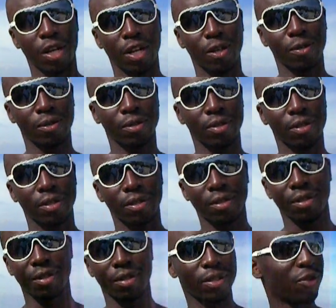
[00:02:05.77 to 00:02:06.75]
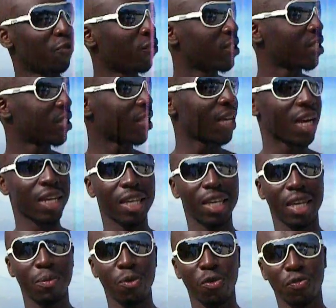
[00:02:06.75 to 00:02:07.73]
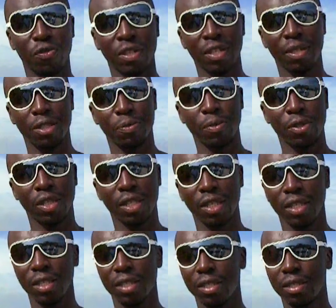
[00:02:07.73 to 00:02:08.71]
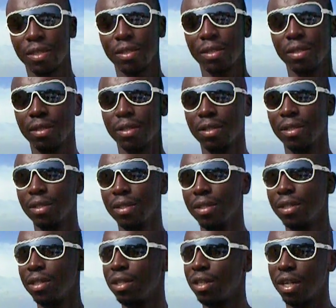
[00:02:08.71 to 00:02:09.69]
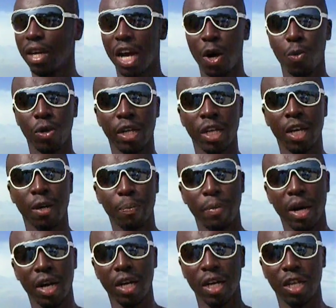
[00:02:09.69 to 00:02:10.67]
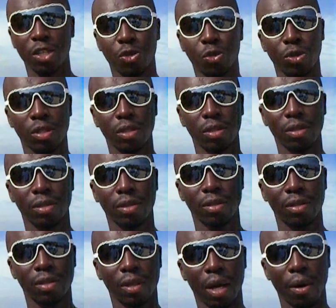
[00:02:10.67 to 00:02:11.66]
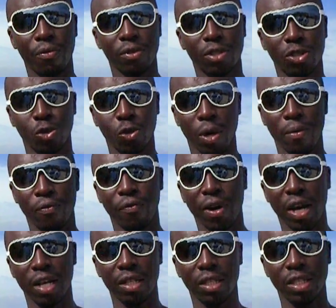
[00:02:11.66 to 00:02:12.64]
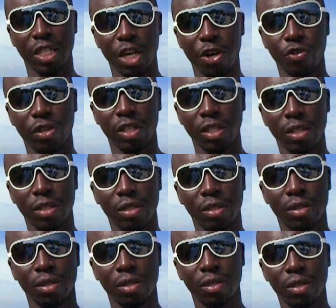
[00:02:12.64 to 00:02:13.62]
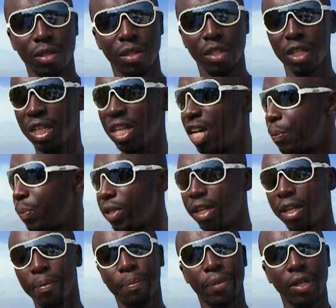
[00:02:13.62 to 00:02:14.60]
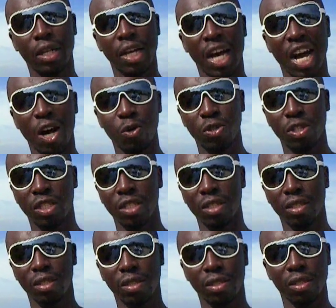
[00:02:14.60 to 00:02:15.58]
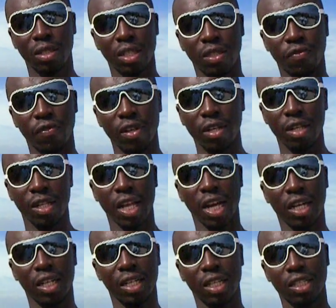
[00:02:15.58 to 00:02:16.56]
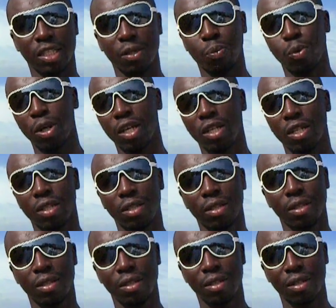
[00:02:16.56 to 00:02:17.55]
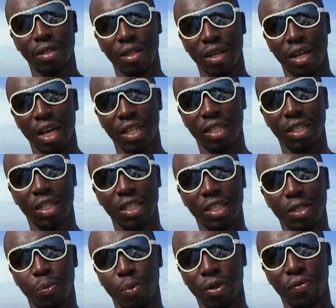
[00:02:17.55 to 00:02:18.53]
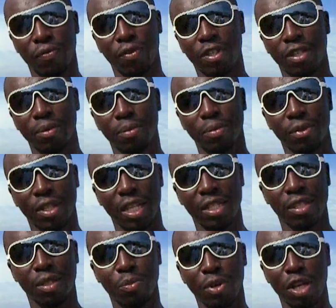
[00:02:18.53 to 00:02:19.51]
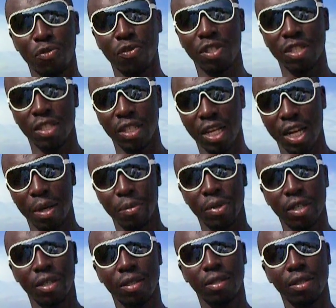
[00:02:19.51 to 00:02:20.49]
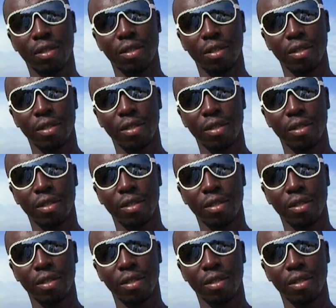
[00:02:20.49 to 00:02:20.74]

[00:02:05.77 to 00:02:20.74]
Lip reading: Well, the reason that I came over here is because I want to help my country. So I'm voluntarily helping them build houses. If they need like an interpreter, I can interpret for them. That's the main reason that I'm here.